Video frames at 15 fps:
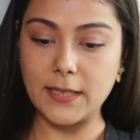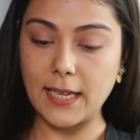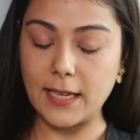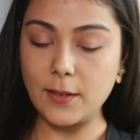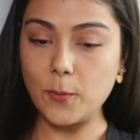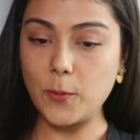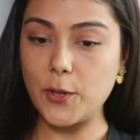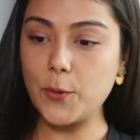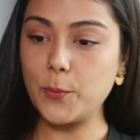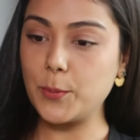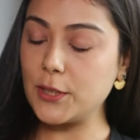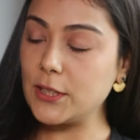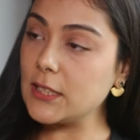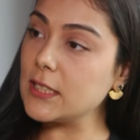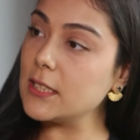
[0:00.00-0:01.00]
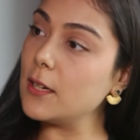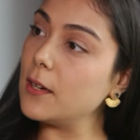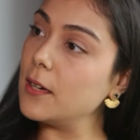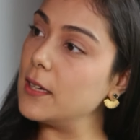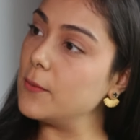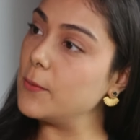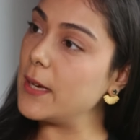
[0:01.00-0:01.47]
then you put it in
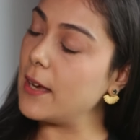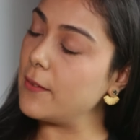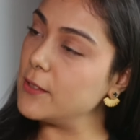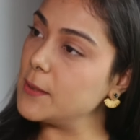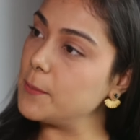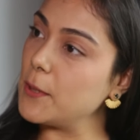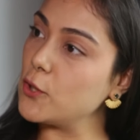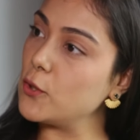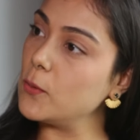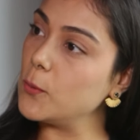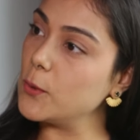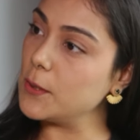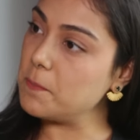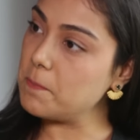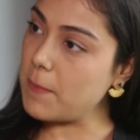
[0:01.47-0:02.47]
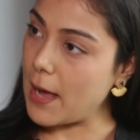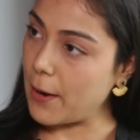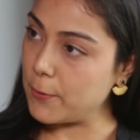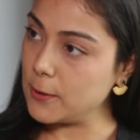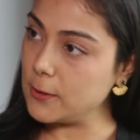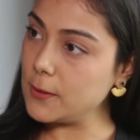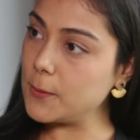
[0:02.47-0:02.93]
we have a special wooden
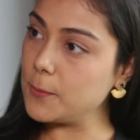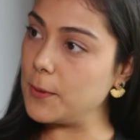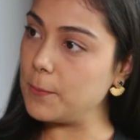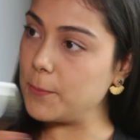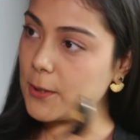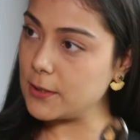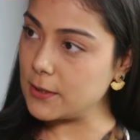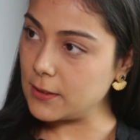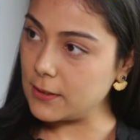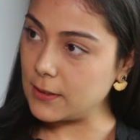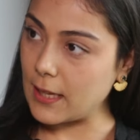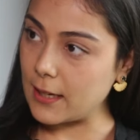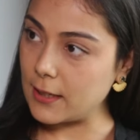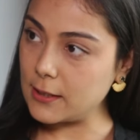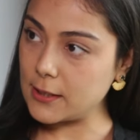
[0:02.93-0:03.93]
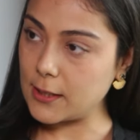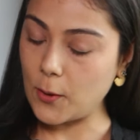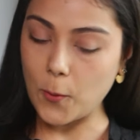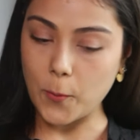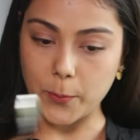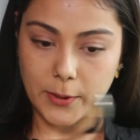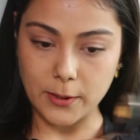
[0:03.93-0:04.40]
barrel. We put it in that. It's an
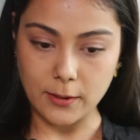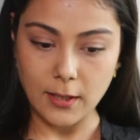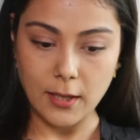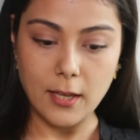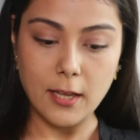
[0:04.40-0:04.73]
open.